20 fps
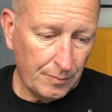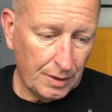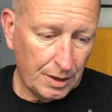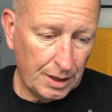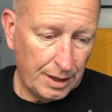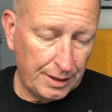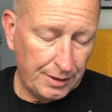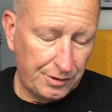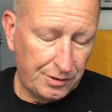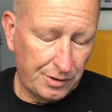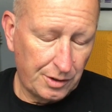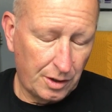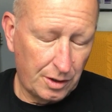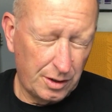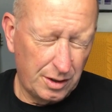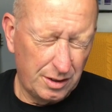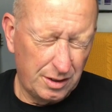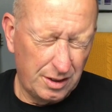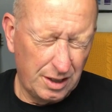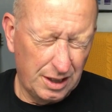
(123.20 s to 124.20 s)
had
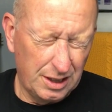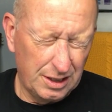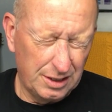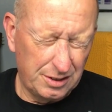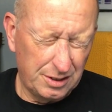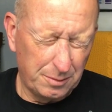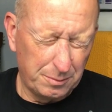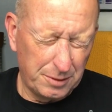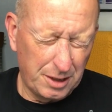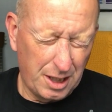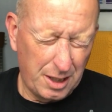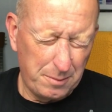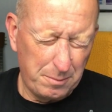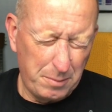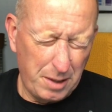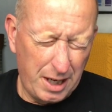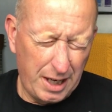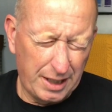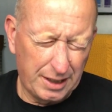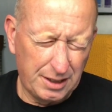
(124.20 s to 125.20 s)
started sometime
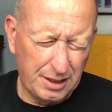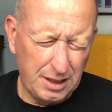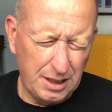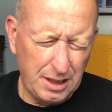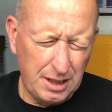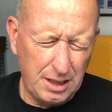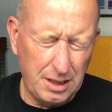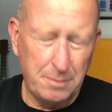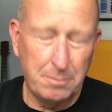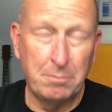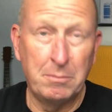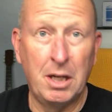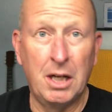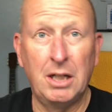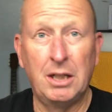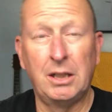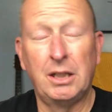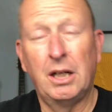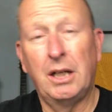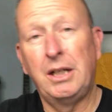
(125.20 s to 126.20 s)
back the
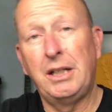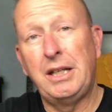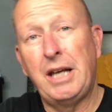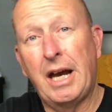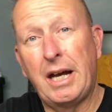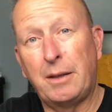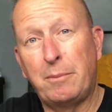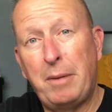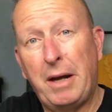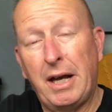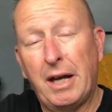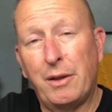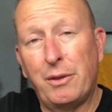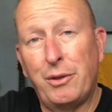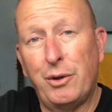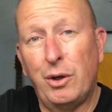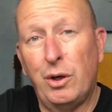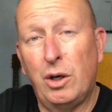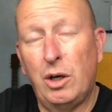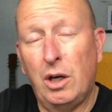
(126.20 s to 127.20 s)
Meng
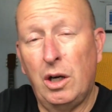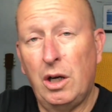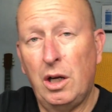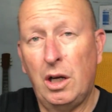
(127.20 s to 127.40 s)
Jagdpanther